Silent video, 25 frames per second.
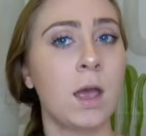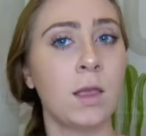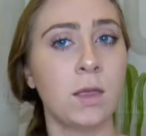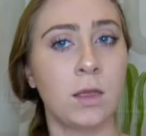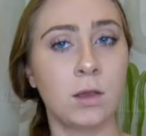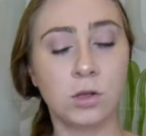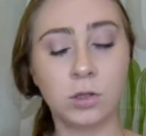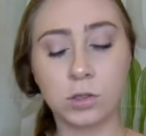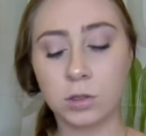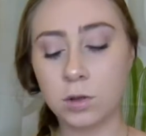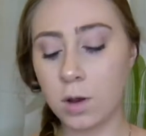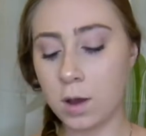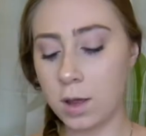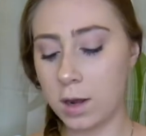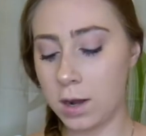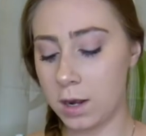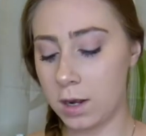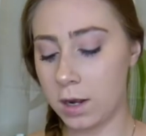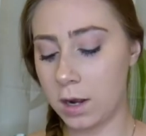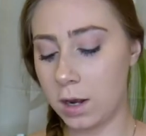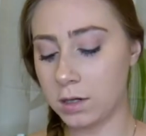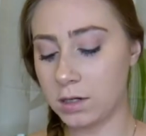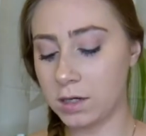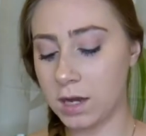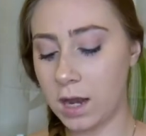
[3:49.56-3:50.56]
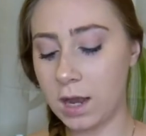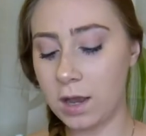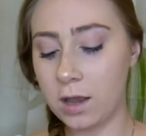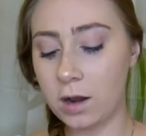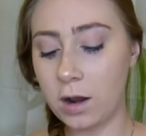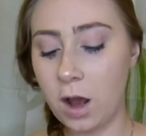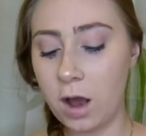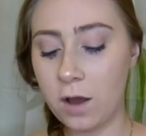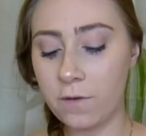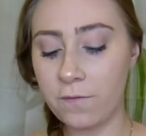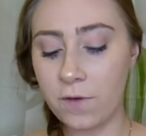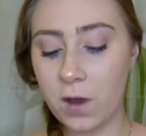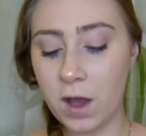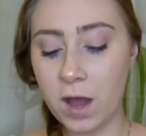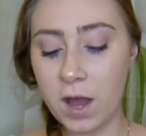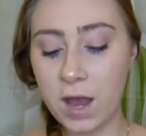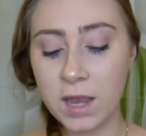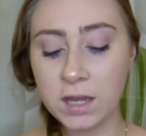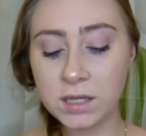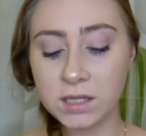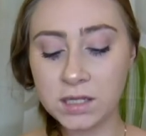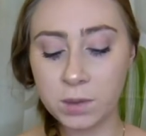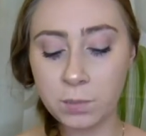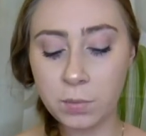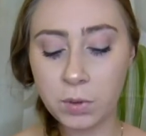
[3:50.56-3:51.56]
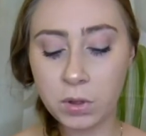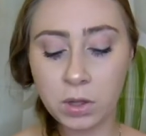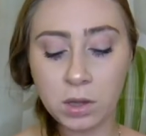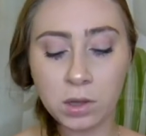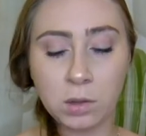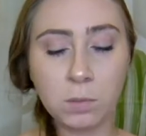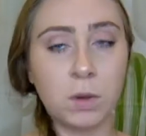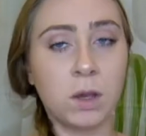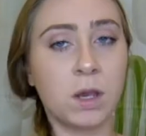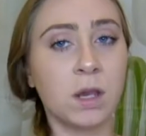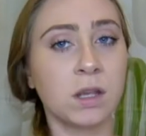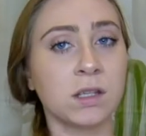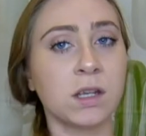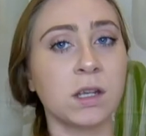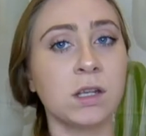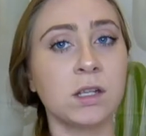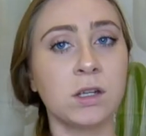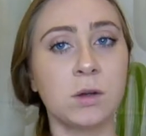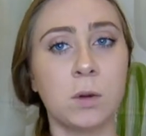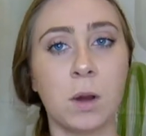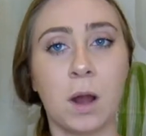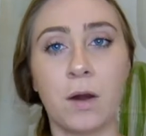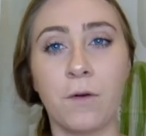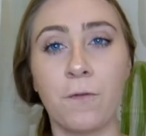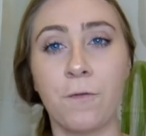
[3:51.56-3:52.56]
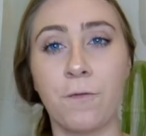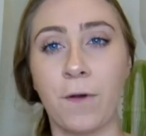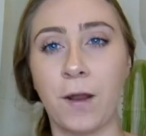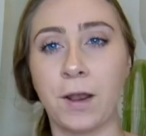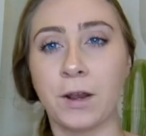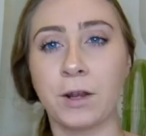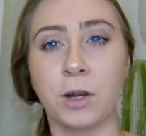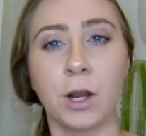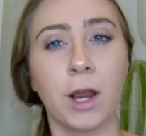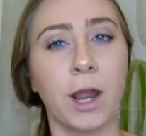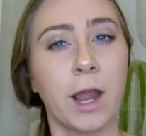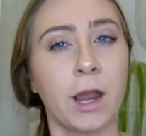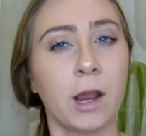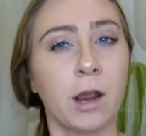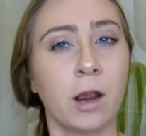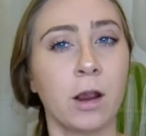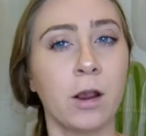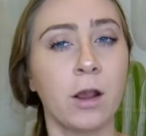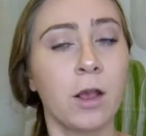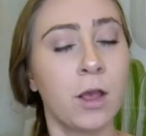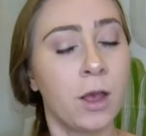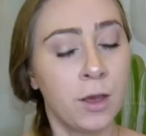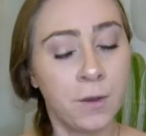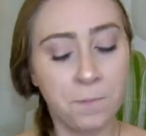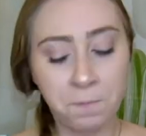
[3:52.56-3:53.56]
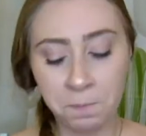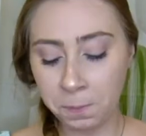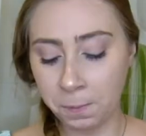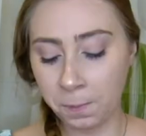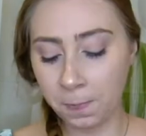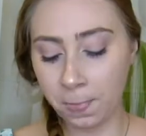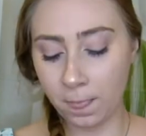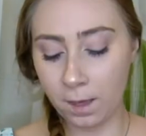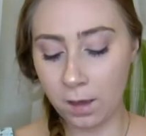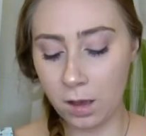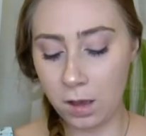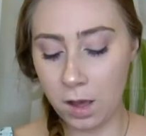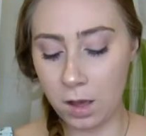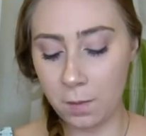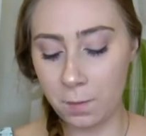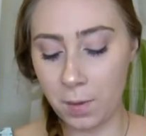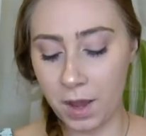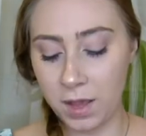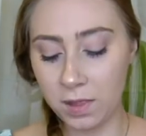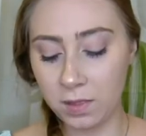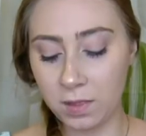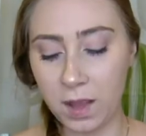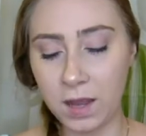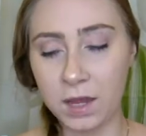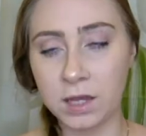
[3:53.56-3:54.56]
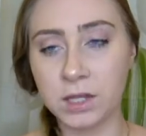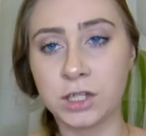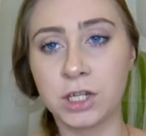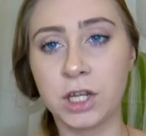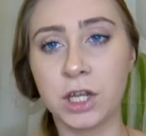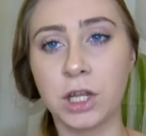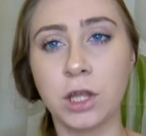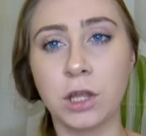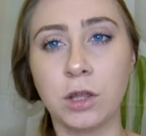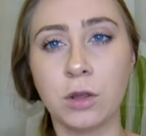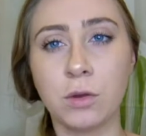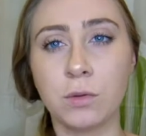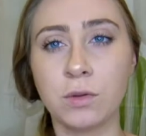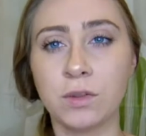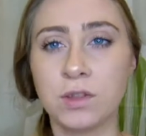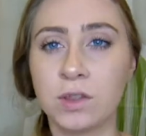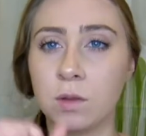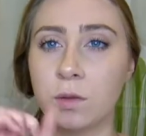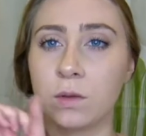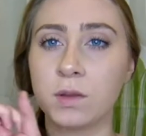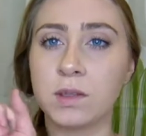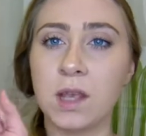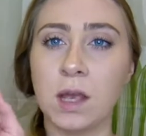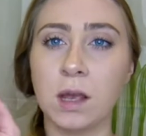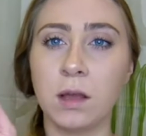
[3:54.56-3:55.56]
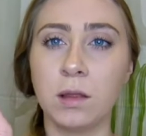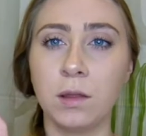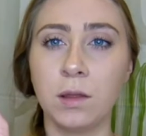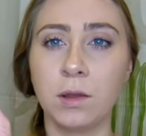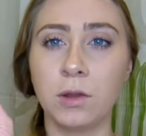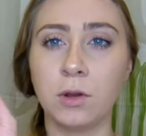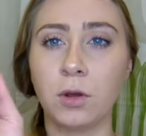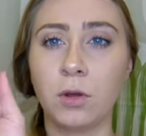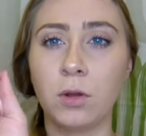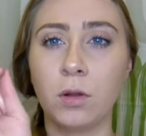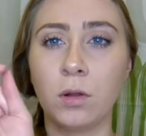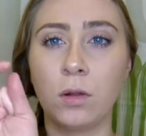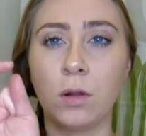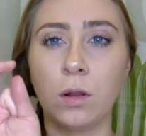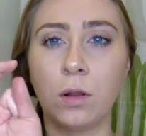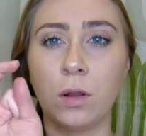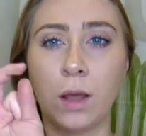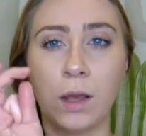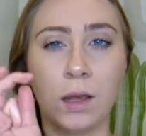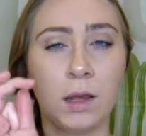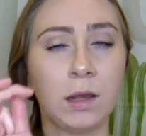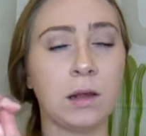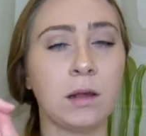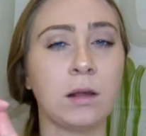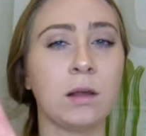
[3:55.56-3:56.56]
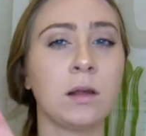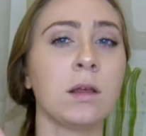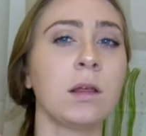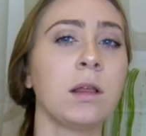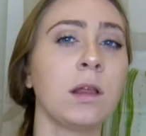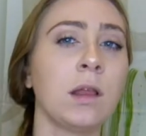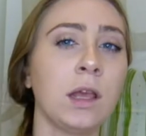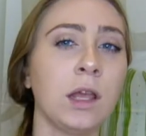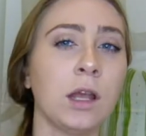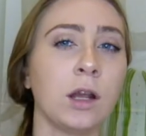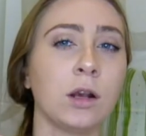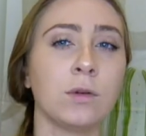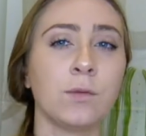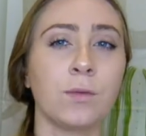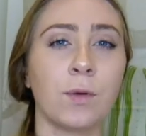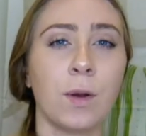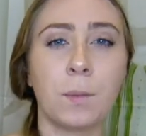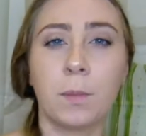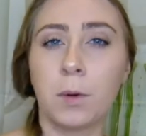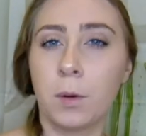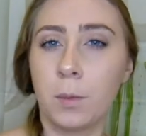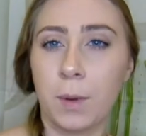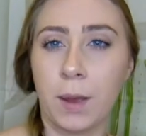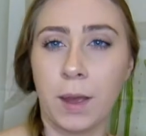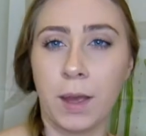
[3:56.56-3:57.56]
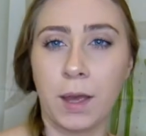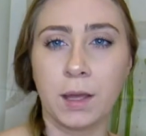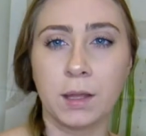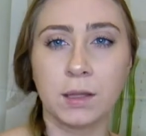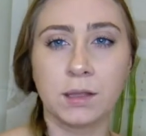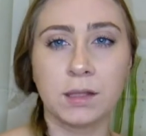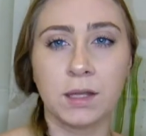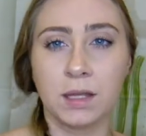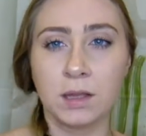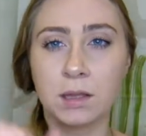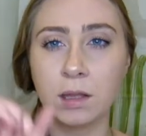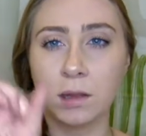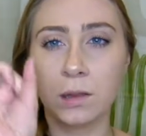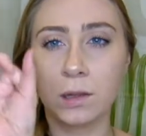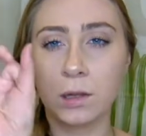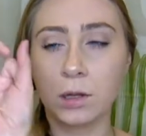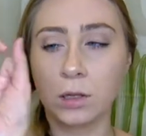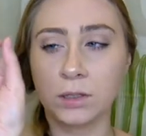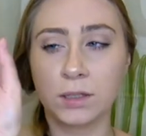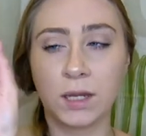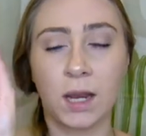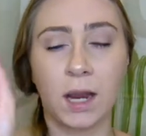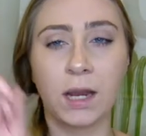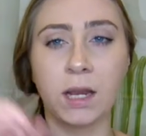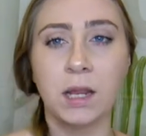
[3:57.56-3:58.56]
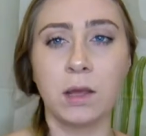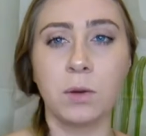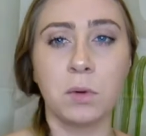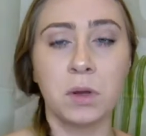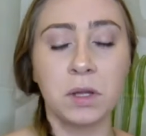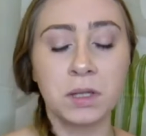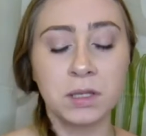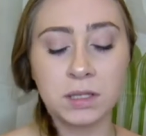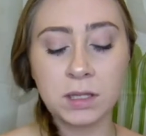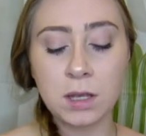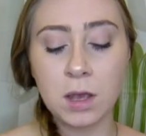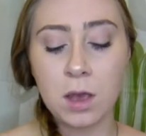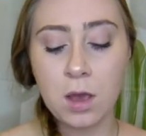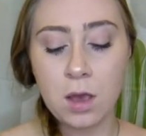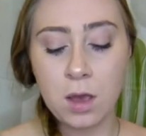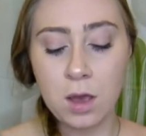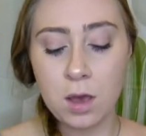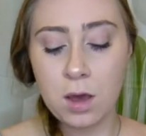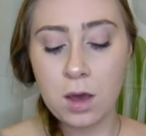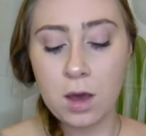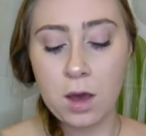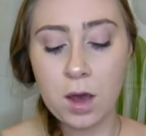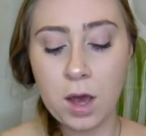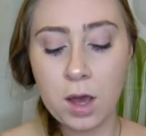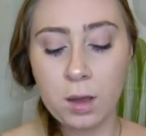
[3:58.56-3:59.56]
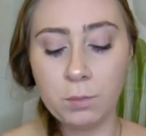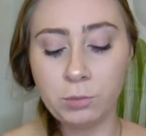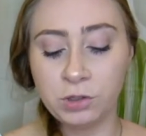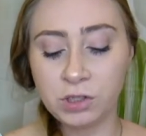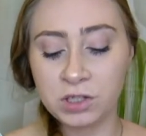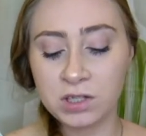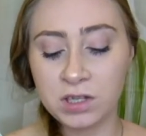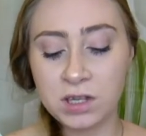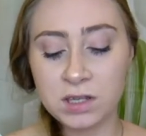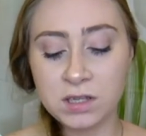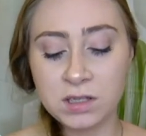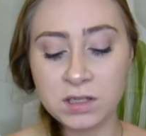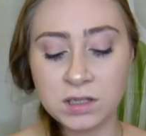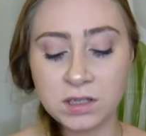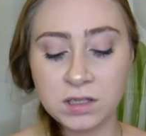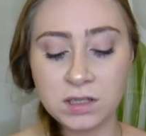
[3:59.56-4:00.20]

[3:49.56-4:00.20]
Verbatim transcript: and then just go ahead and tie it off. I typically, because I do have finer hair, um, I like to use those like little like clear rubber bands, like the little tiny ones, um, just because